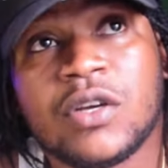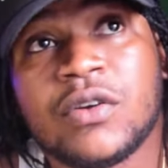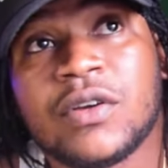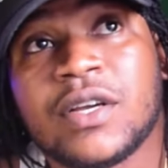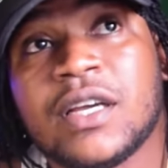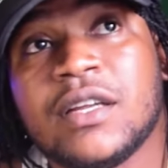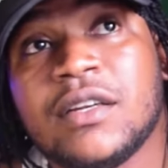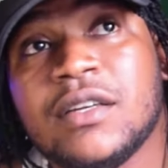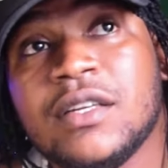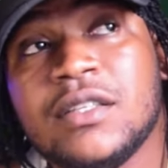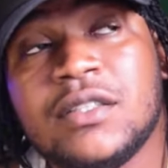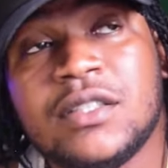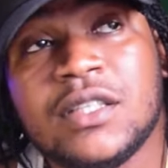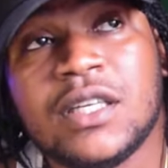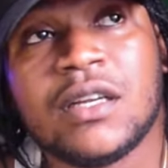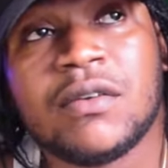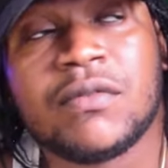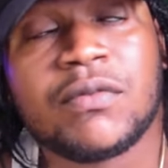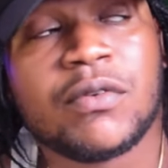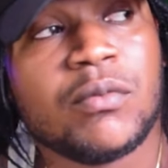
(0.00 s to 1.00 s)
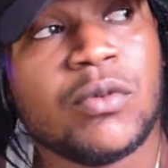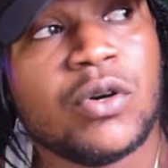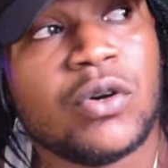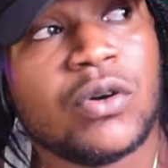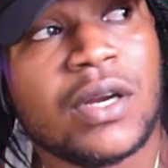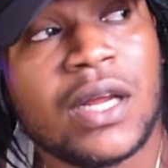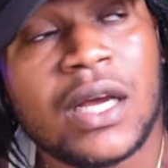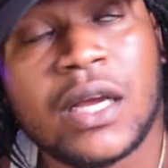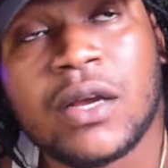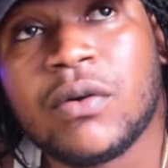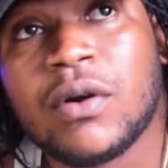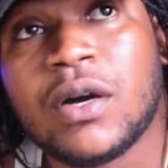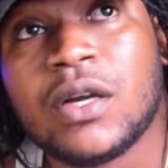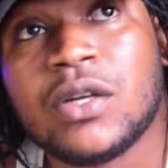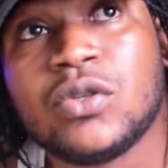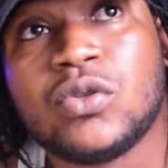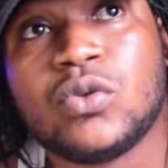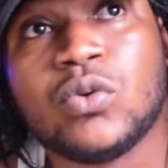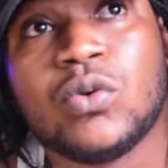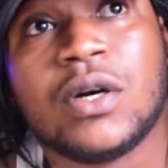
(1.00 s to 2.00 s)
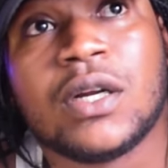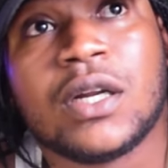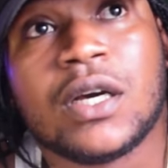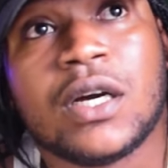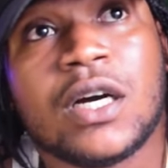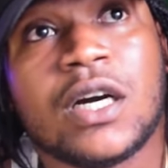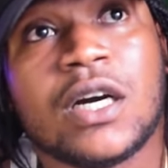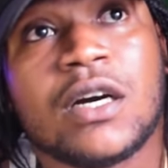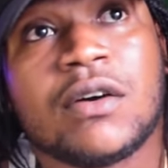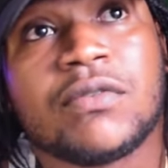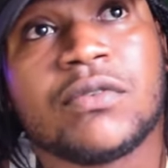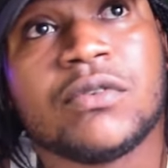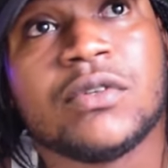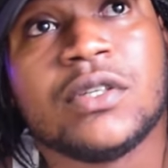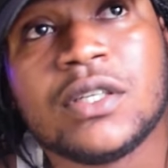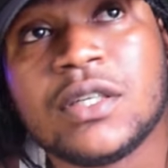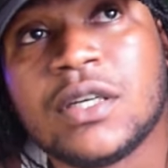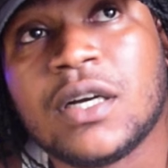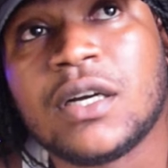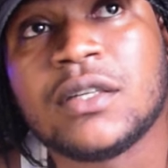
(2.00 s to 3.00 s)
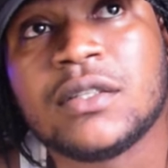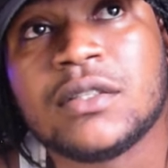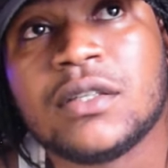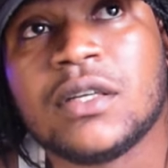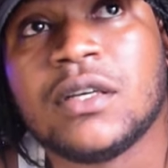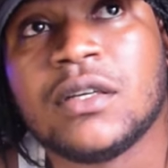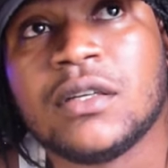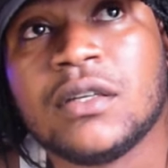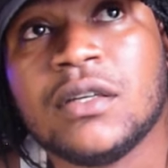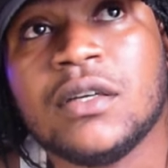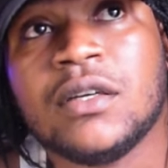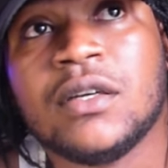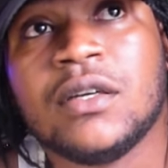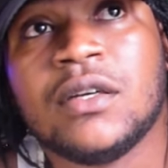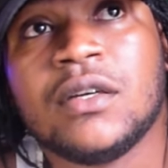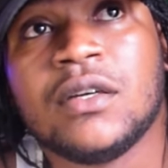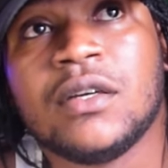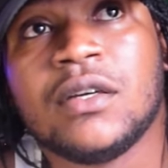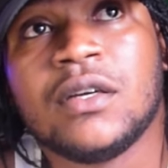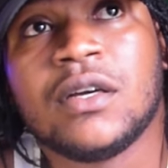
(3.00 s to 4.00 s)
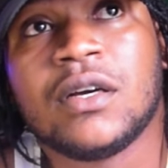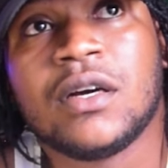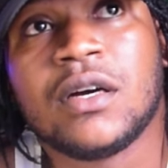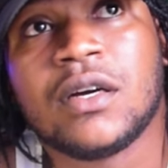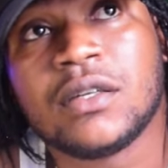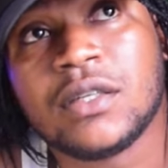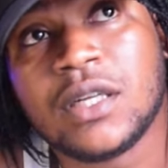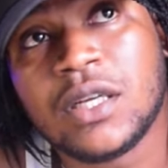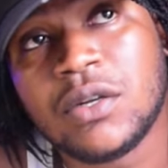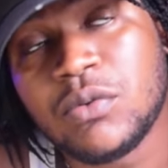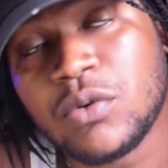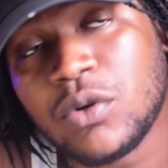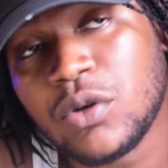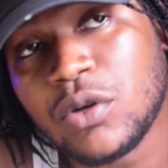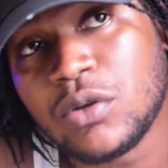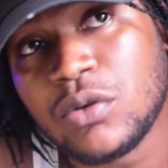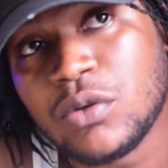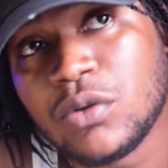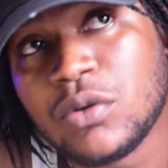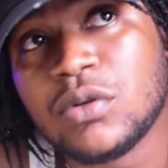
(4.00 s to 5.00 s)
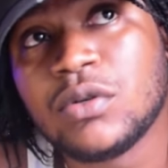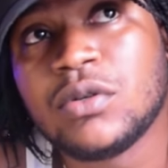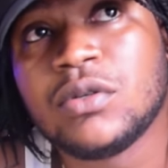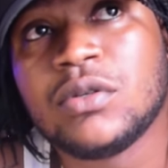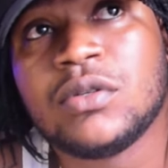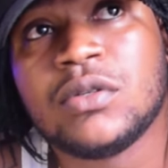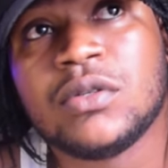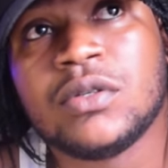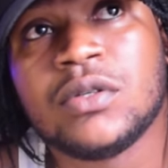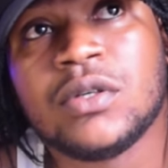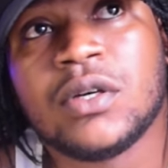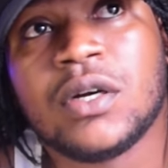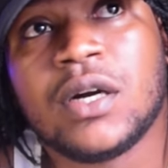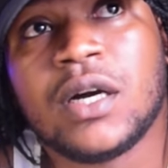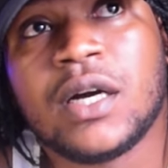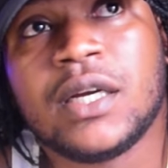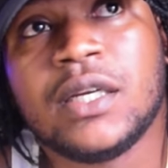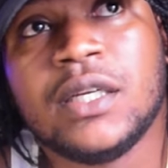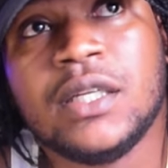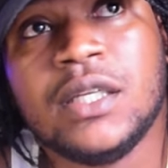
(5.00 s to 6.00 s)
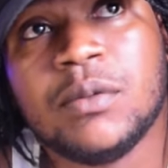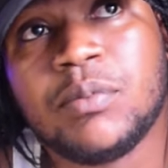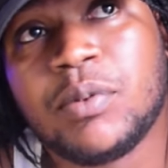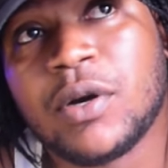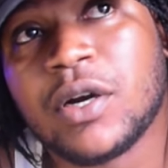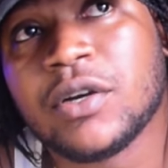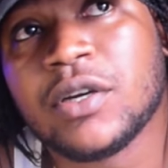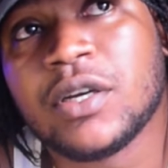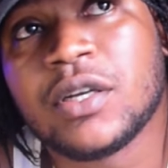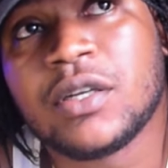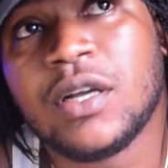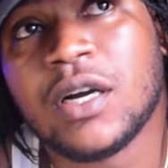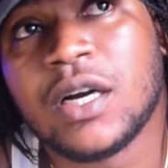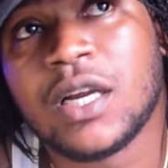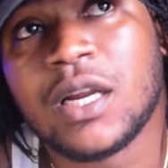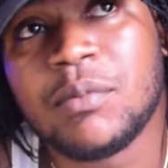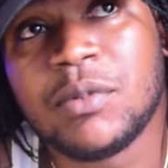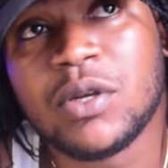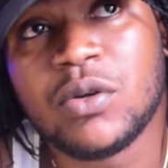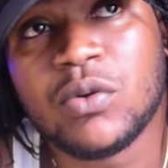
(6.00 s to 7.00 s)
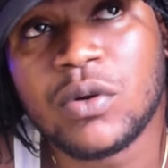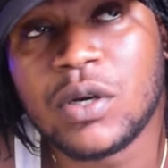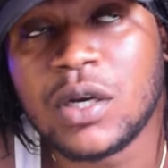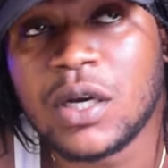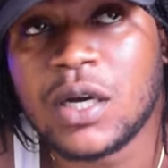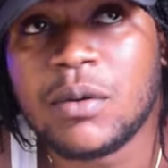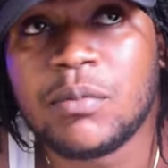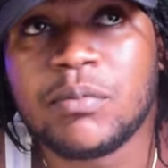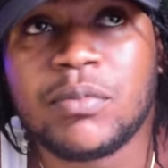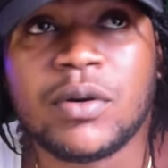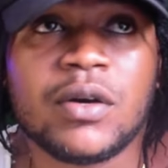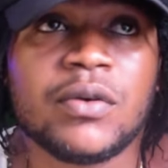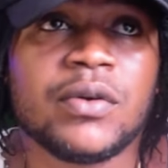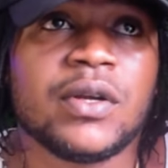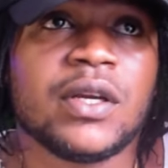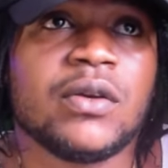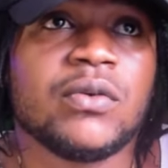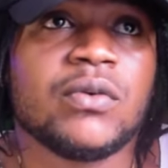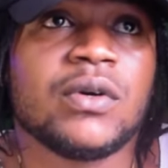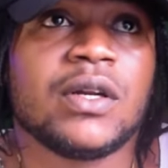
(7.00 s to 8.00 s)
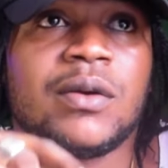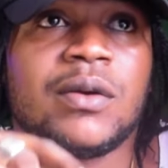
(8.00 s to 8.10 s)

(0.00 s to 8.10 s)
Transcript: They get detained for about like one, two and a half week and thing. And then you go do RD Parade, call them Idolam Parade, you know